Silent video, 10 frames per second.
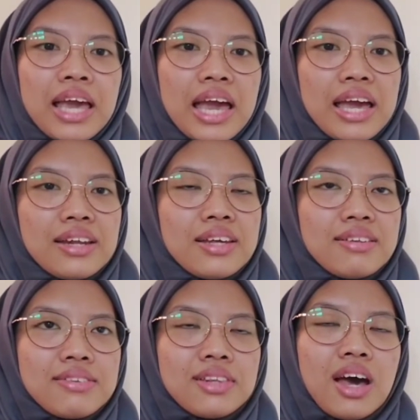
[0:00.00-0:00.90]
and it
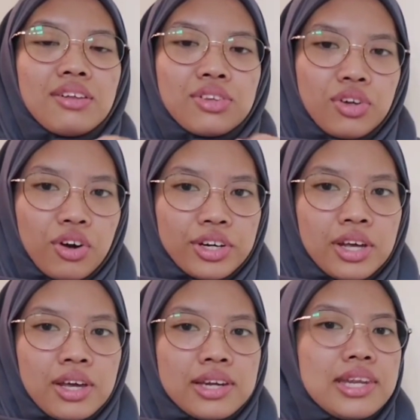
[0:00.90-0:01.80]
does not
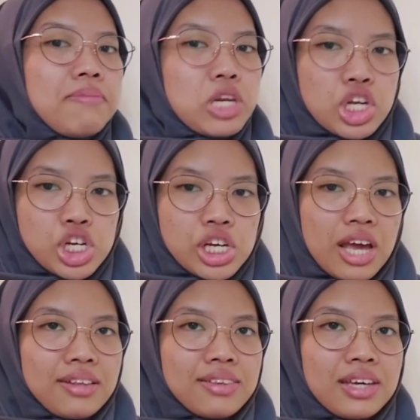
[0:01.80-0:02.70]
diminish
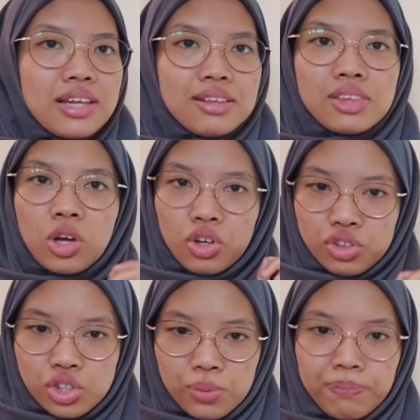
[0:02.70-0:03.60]
as it is
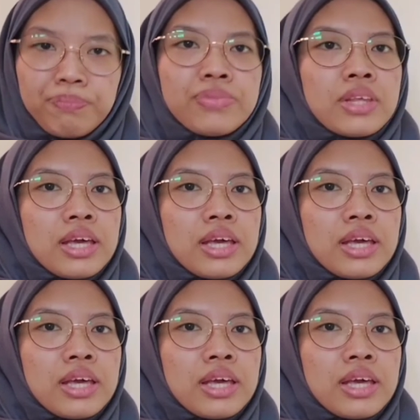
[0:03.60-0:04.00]
consumed.